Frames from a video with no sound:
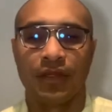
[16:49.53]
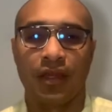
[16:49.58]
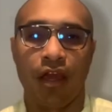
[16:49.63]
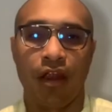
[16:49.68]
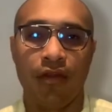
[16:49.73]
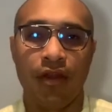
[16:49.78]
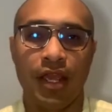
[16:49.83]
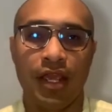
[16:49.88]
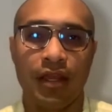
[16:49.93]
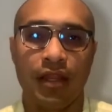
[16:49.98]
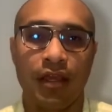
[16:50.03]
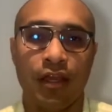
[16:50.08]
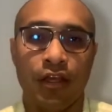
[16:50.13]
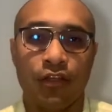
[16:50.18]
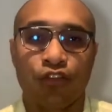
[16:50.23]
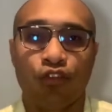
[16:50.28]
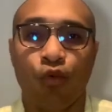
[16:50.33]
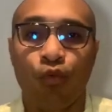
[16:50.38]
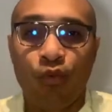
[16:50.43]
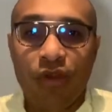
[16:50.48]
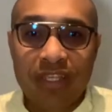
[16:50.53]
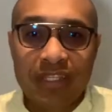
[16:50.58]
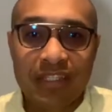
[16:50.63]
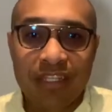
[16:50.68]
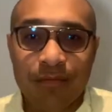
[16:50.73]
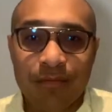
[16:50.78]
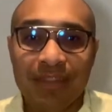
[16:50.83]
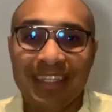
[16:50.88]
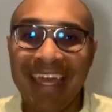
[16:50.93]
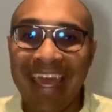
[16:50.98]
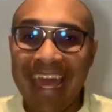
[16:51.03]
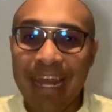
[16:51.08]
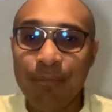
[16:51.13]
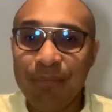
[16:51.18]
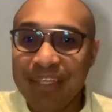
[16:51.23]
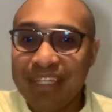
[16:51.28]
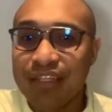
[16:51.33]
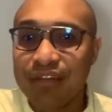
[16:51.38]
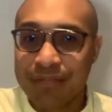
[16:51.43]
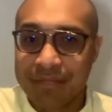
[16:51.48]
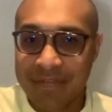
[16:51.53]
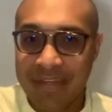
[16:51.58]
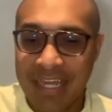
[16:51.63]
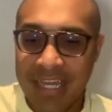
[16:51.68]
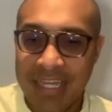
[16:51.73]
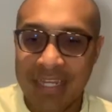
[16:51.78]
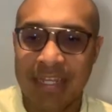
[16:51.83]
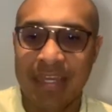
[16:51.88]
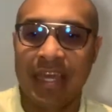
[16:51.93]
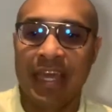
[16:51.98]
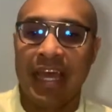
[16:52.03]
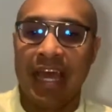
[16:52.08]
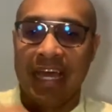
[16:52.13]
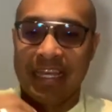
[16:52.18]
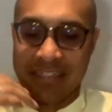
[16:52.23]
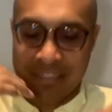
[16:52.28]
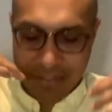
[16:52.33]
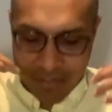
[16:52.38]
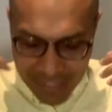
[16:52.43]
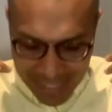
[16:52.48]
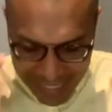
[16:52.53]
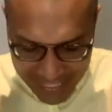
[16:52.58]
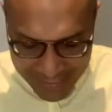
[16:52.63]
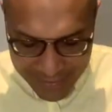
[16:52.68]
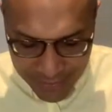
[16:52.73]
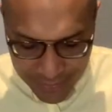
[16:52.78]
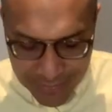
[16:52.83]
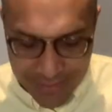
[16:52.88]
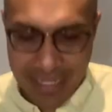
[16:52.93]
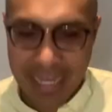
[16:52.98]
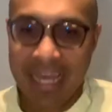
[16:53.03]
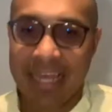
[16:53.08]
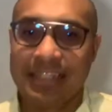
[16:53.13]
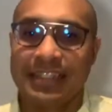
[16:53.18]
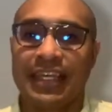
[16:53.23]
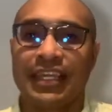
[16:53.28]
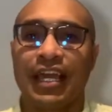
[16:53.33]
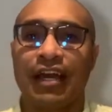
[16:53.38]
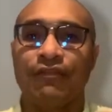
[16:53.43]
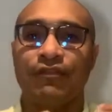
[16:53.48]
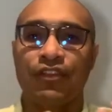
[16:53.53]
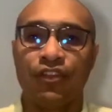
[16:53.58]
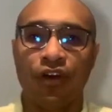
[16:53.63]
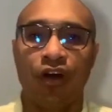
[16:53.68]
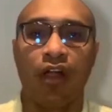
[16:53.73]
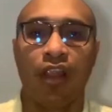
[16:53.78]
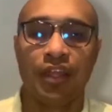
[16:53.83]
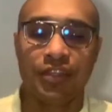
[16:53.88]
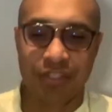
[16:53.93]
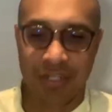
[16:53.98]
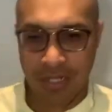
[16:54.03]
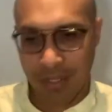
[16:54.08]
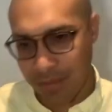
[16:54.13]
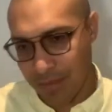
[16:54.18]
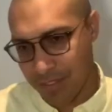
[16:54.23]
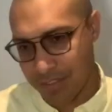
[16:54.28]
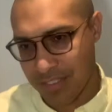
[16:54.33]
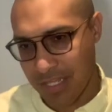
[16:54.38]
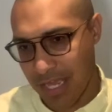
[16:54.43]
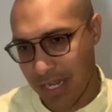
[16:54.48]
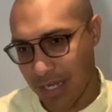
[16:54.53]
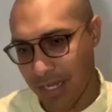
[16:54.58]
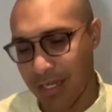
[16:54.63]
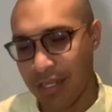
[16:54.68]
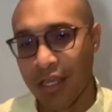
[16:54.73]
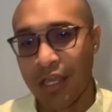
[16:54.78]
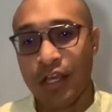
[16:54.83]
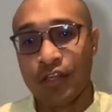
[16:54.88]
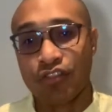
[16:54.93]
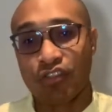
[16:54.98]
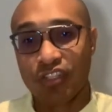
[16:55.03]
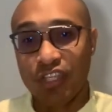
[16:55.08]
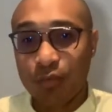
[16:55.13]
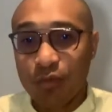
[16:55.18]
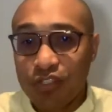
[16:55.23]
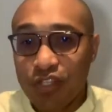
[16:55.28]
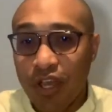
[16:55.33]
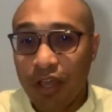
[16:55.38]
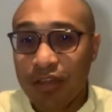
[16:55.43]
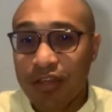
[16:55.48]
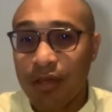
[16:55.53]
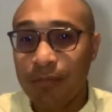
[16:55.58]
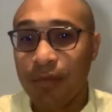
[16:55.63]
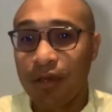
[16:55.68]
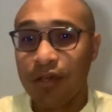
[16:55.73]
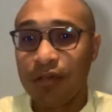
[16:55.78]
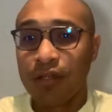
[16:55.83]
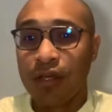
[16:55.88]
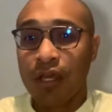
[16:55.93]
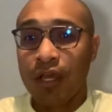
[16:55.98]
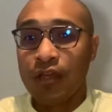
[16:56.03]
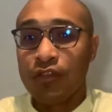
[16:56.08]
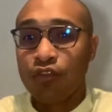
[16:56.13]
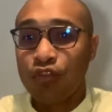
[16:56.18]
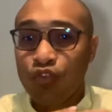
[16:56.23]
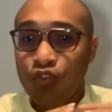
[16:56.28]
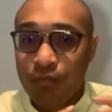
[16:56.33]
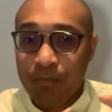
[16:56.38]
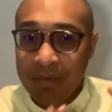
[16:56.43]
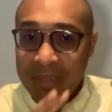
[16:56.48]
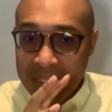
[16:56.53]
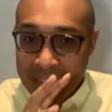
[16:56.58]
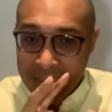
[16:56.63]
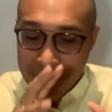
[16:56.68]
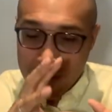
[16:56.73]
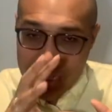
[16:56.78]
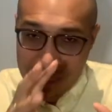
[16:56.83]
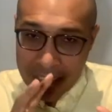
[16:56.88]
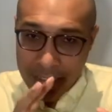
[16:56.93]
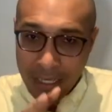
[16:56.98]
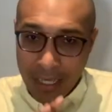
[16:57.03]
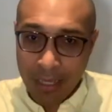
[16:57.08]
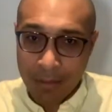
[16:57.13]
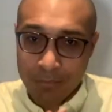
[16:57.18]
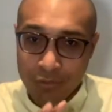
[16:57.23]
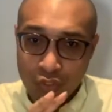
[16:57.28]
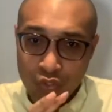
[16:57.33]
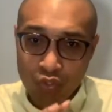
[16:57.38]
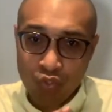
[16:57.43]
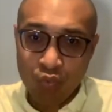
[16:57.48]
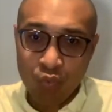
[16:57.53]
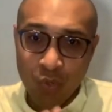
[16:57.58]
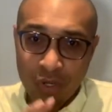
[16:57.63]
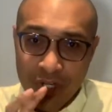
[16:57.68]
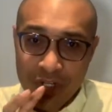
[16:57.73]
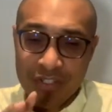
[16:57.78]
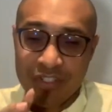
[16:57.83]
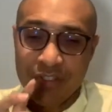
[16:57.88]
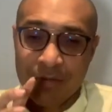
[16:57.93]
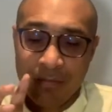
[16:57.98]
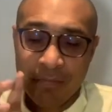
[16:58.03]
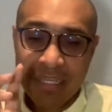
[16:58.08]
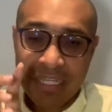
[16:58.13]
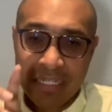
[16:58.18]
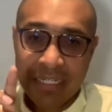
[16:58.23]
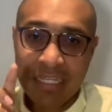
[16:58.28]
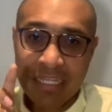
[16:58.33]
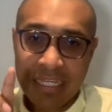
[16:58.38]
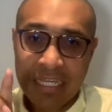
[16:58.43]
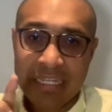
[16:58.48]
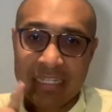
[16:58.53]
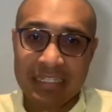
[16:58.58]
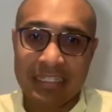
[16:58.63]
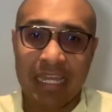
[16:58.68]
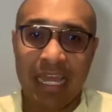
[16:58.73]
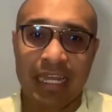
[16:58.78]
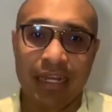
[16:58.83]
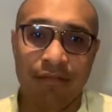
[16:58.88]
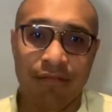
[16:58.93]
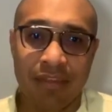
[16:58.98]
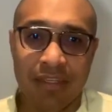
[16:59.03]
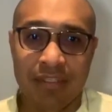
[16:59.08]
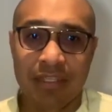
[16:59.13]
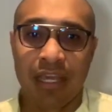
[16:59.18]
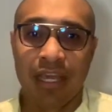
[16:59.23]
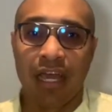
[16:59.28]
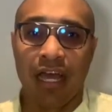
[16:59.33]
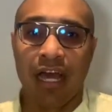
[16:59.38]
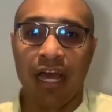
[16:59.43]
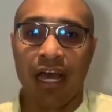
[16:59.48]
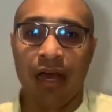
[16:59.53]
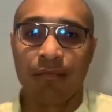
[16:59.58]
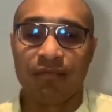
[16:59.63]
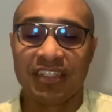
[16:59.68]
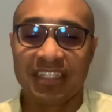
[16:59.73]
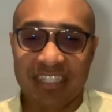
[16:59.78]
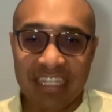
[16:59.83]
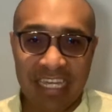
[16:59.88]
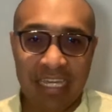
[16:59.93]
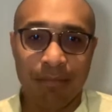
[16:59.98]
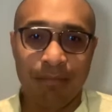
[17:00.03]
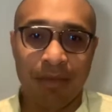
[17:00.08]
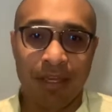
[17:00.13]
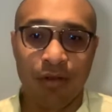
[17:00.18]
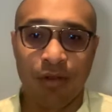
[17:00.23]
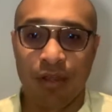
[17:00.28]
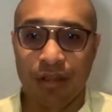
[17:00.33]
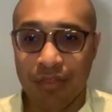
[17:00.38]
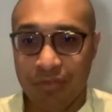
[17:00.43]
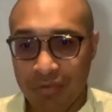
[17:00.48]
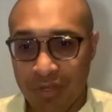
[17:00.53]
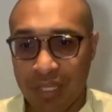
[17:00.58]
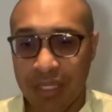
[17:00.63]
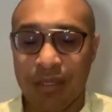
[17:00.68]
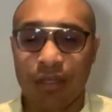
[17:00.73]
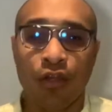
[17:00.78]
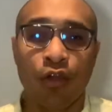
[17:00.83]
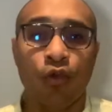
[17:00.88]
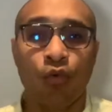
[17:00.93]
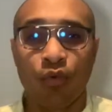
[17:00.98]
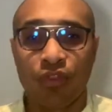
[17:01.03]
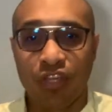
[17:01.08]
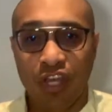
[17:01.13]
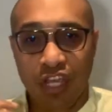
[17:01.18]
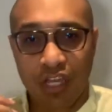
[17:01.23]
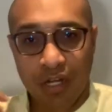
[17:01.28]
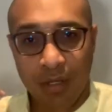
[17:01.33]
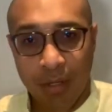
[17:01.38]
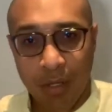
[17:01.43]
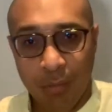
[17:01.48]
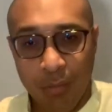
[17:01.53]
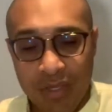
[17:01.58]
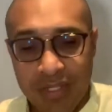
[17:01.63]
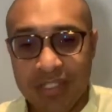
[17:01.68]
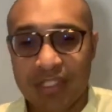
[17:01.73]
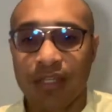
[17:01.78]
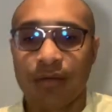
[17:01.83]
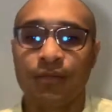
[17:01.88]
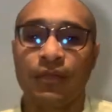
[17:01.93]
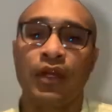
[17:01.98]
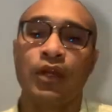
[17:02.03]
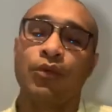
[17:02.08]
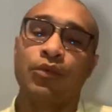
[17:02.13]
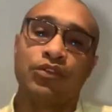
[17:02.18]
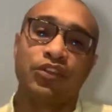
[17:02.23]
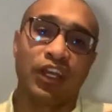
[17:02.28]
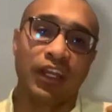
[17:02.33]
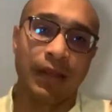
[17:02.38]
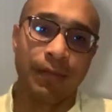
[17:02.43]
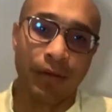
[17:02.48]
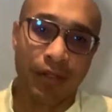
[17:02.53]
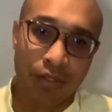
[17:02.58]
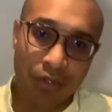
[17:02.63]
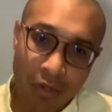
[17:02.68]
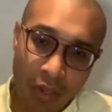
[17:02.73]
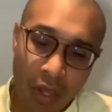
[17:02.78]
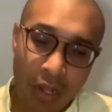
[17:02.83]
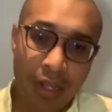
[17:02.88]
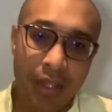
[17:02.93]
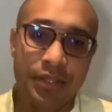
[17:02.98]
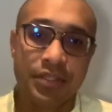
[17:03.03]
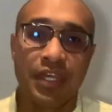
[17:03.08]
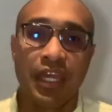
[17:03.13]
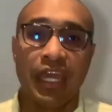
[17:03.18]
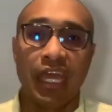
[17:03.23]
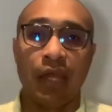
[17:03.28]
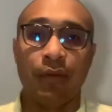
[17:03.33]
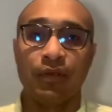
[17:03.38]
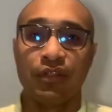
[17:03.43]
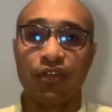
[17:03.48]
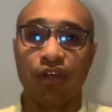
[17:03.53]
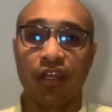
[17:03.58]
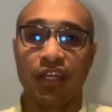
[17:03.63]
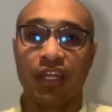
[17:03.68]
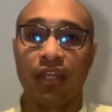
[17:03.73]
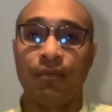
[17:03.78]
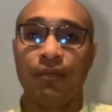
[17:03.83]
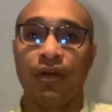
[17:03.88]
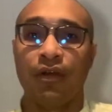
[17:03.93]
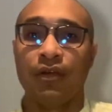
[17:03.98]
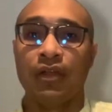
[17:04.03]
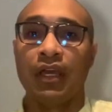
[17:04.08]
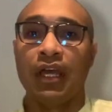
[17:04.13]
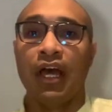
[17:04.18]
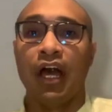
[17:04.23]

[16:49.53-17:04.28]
All right. So wisdom can be defined as the exercising of knowledge and understanding. So since we're talking about two words mainly inside of this statement are three. We're talking about wisdom, we're talking about knowledge, and we're talking about